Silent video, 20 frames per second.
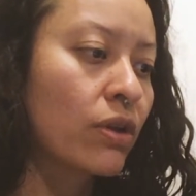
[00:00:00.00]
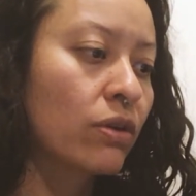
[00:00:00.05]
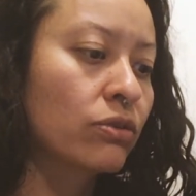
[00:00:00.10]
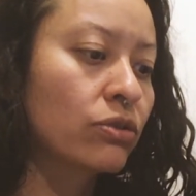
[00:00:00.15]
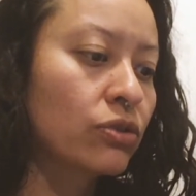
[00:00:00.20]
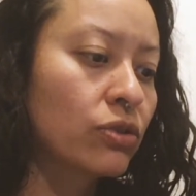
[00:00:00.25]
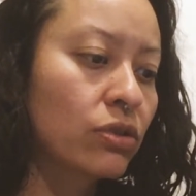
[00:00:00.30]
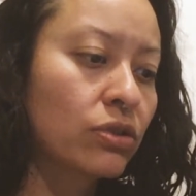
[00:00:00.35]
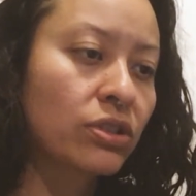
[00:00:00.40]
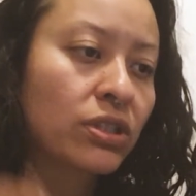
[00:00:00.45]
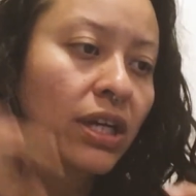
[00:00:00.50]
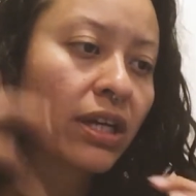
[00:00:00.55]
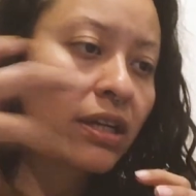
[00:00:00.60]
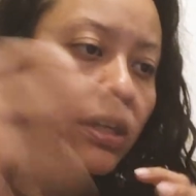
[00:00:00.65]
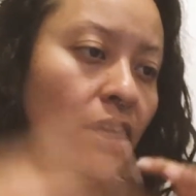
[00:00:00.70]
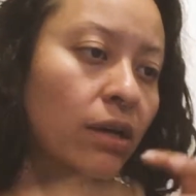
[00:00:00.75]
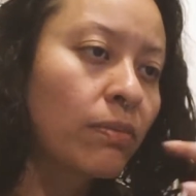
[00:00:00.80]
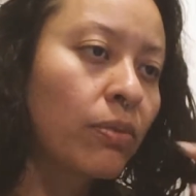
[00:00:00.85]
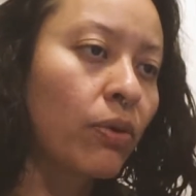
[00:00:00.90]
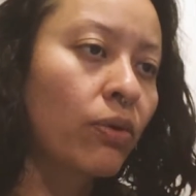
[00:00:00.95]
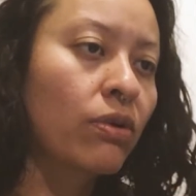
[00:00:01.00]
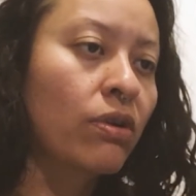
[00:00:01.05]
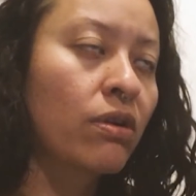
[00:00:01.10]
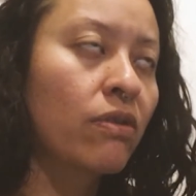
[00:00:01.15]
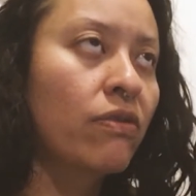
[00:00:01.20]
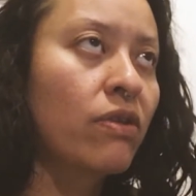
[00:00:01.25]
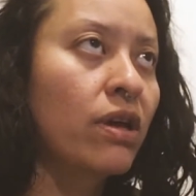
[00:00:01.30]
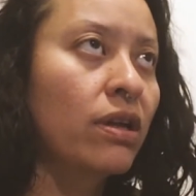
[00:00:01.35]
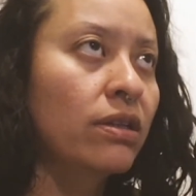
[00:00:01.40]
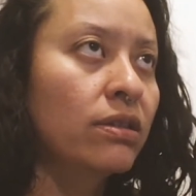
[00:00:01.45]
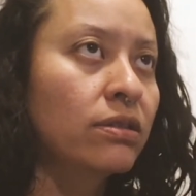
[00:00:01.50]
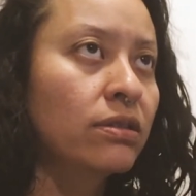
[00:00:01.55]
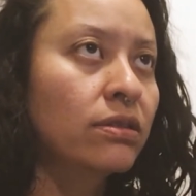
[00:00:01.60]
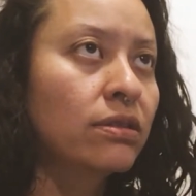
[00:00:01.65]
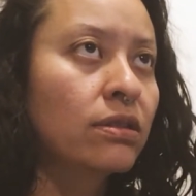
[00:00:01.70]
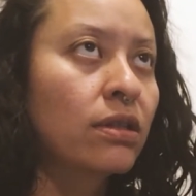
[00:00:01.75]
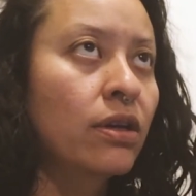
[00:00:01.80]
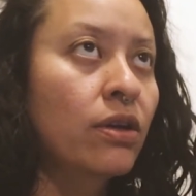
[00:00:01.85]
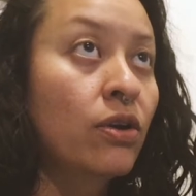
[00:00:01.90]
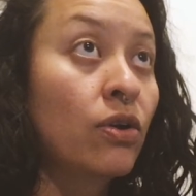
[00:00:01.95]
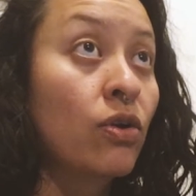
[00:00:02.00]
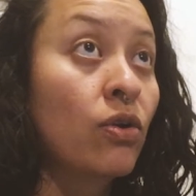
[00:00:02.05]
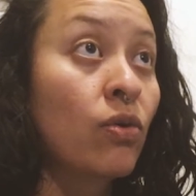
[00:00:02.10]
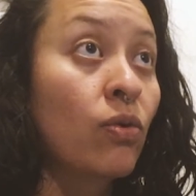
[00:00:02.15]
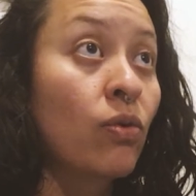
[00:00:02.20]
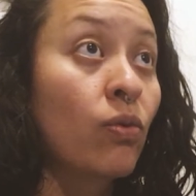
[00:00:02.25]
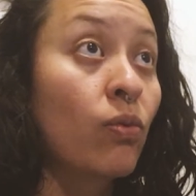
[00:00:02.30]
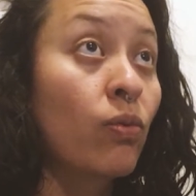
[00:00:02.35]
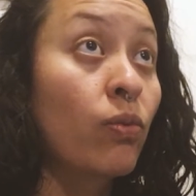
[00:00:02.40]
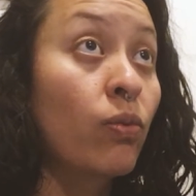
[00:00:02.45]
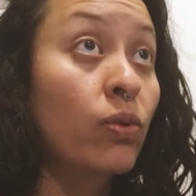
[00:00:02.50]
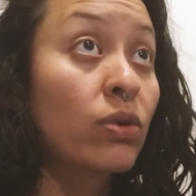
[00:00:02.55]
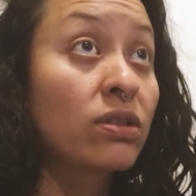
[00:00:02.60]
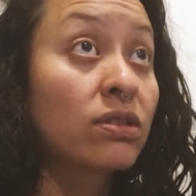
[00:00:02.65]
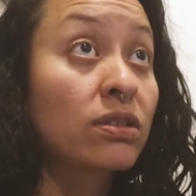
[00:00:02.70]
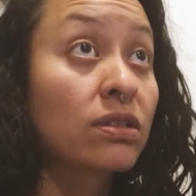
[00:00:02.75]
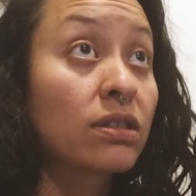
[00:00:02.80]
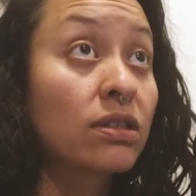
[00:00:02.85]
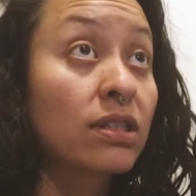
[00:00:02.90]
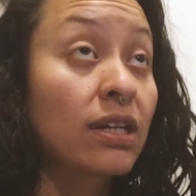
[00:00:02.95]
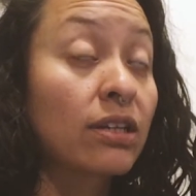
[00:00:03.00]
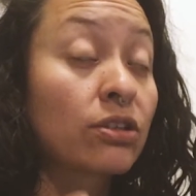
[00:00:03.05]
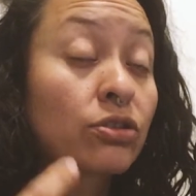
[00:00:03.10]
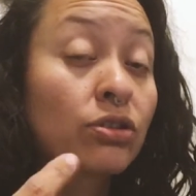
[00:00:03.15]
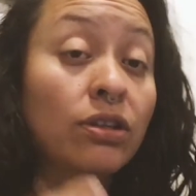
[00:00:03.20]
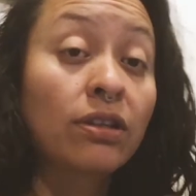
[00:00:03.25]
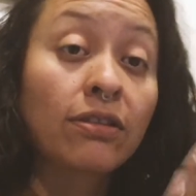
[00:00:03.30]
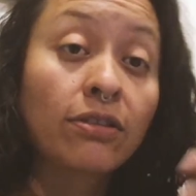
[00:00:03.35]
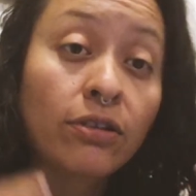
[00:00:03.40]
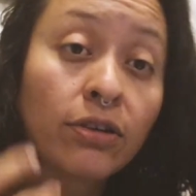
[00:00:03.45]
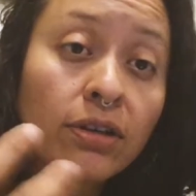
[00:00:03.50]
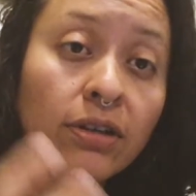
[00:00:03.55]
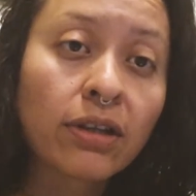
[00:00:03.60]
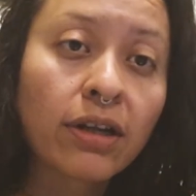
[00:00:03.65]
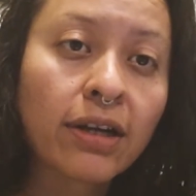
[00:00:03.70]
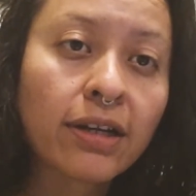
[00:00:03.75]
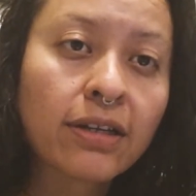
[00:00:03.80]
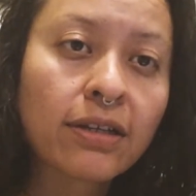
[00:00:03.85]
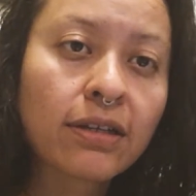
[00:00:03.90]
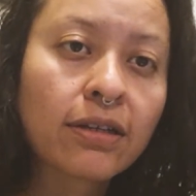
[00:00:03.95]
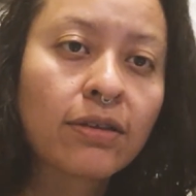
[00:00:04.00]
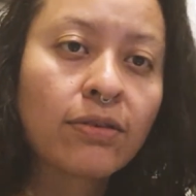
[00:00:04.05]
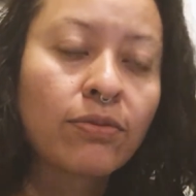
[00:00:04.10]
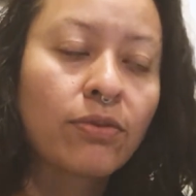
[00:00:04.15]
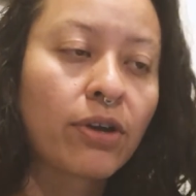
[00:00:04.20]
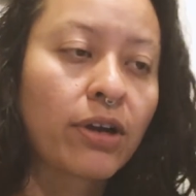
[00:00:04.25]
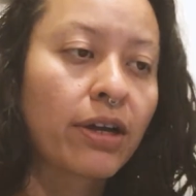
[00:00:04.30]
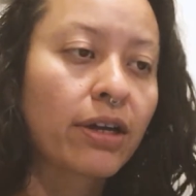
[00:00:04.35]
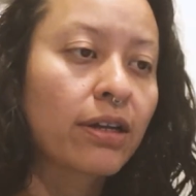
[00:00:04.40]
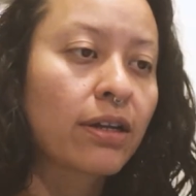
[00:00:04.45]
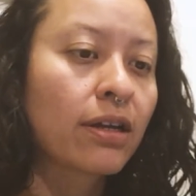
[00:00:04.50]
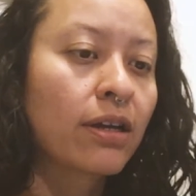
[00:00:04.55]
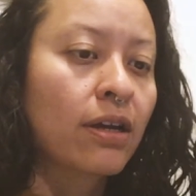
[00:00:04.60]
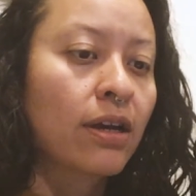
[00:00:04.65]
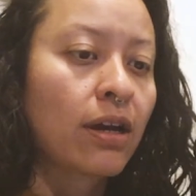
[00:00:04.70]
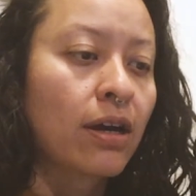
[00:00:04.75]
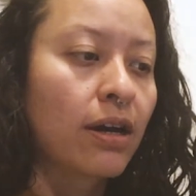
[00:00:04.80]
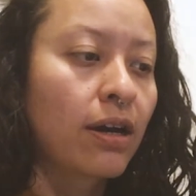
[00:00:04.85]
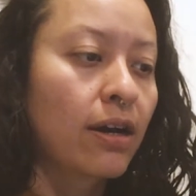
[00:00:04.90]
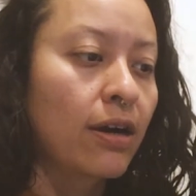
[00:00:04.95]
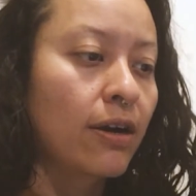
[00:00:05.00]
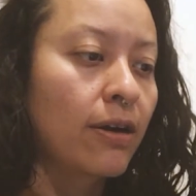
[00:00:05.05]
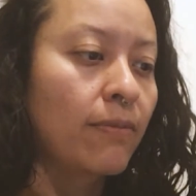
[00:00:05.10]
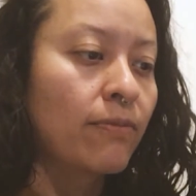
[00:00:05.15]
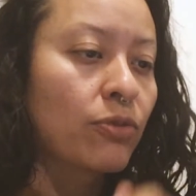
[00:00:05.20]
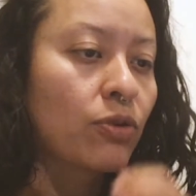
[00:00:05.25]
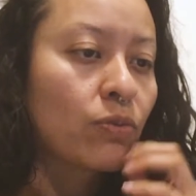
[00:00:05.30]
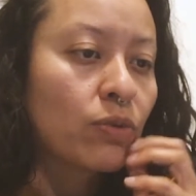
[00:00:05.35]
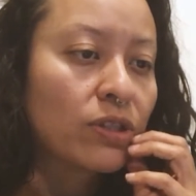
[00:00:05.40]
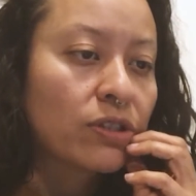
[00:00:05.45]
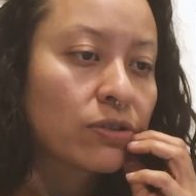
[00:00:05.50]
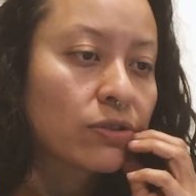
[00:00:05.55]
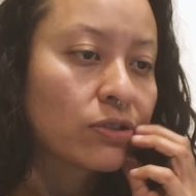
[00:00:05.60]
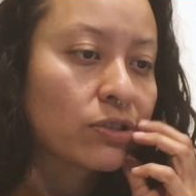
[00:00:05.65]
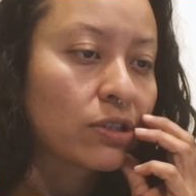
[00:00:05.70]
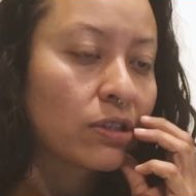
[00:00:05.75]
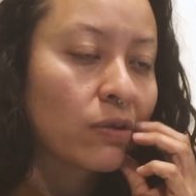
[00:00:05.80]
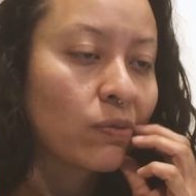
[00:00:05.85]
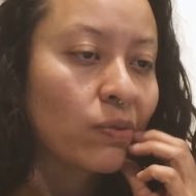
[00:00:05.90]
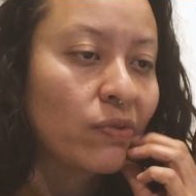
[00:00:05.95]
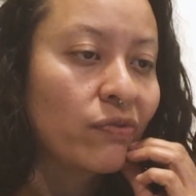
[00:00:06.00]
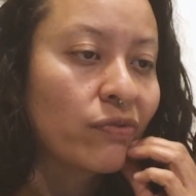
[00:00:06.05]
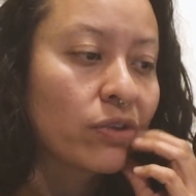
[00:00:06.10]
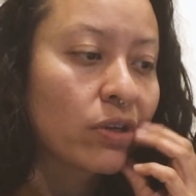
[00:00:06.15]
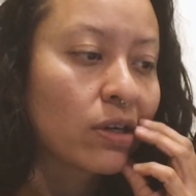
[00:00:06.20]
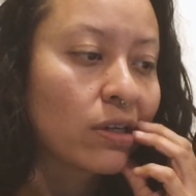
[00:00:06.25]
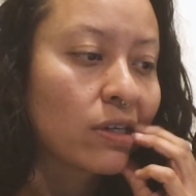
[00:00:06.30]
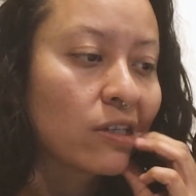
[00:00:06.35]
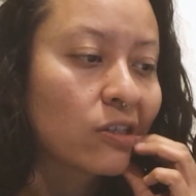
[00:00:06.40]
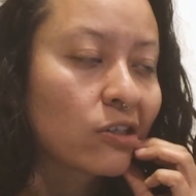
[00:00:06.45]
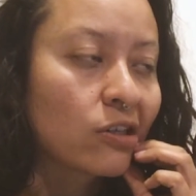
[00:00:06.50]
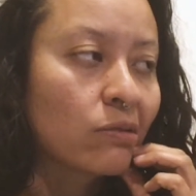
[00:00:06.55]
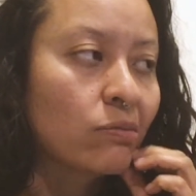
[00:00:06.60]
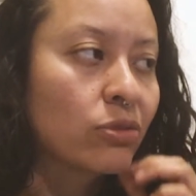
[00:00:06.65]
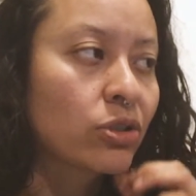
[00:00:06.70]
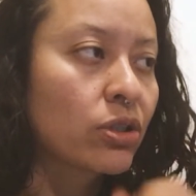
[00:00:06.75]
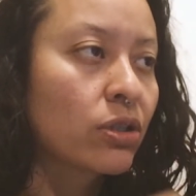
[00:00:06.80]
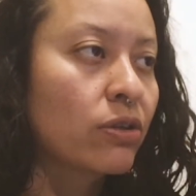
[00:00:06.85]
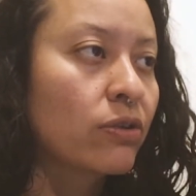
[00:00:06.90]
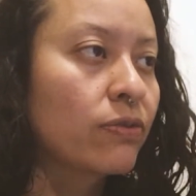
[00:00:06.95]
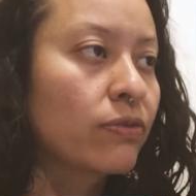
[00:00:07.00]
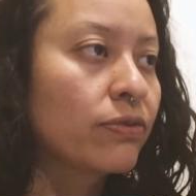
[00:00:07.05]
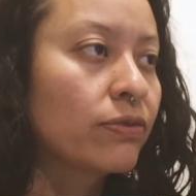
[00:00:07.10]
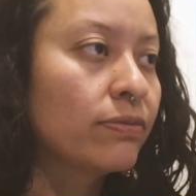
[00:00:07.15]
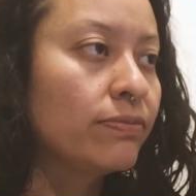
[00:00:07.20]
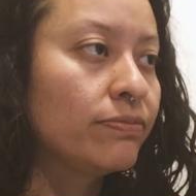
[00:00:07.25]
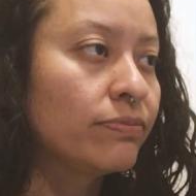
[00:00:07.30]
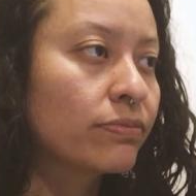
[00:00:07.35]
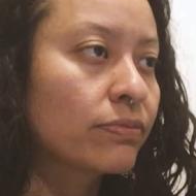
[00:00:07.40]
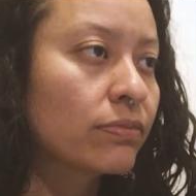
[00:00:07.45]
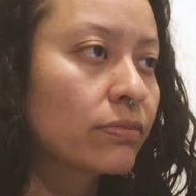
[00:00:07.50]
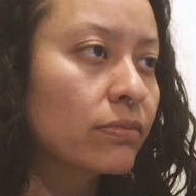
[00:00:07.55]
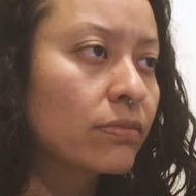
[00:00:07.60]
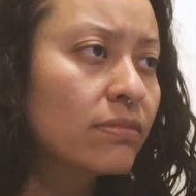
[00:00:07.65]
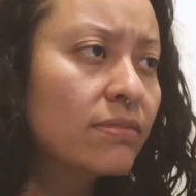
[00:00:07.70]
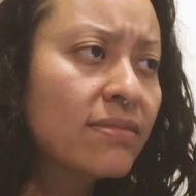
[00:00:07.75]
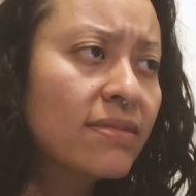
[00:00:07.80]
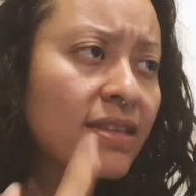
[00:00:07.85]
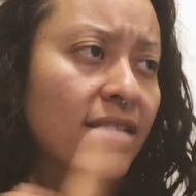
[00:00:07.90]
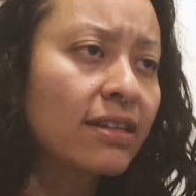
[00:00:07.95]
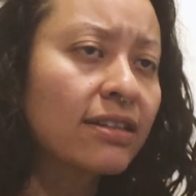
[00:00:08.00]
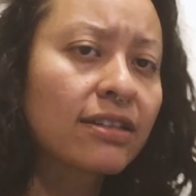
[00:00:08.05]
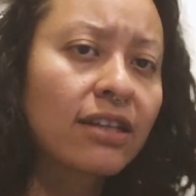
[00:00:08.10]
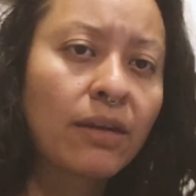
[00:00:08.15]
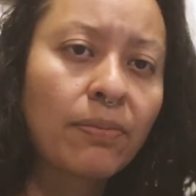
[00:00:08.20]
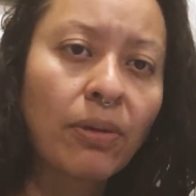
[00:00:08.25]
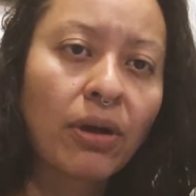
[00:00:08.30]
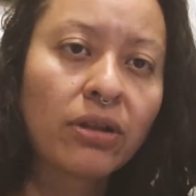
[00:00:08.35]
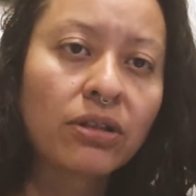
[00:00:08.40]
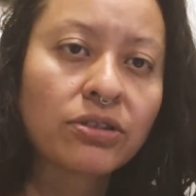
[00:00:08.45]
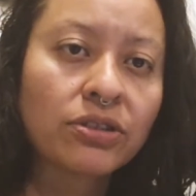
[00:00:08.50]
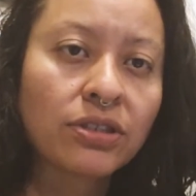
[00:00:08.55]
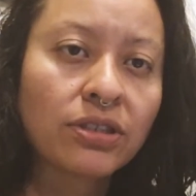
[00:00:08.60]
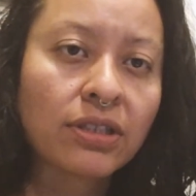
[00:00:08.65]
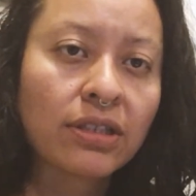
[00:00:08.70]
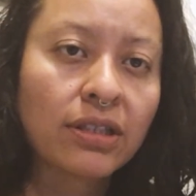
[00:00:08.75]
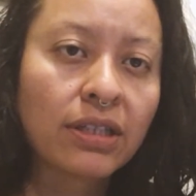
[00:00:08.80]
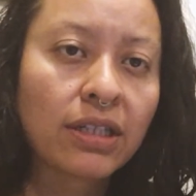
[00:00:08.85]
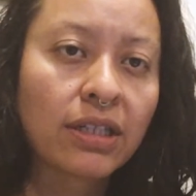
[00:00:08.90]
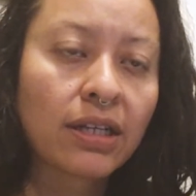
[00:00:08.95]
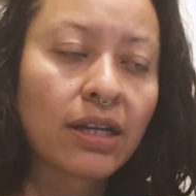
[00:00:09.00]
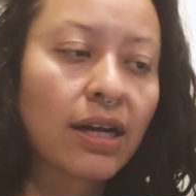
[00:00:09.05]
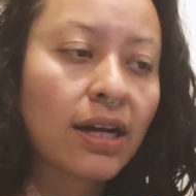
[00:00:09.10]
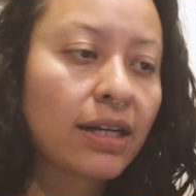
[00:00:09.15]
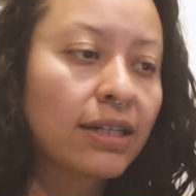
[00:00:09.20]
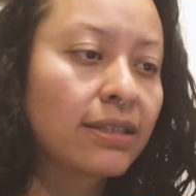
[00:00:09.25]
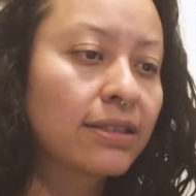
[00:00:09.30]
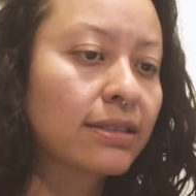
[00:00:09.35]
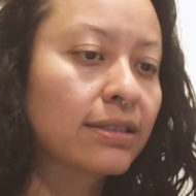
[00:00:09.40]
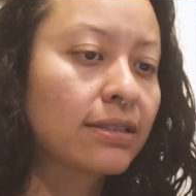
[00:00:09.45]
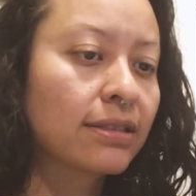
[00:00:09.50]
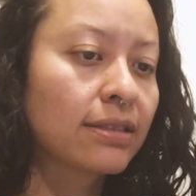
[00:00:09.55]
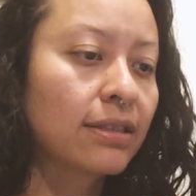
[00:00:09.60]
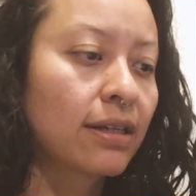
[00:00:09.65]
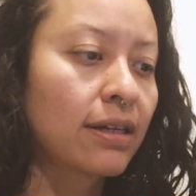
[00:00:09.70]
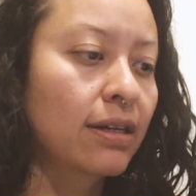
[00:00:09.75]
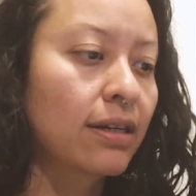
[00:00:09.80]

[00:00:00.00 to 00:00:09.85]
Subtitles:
So the second component of that is, what does this actually look like, right? The research that we've done in terms of typologies in Lincoln Heights,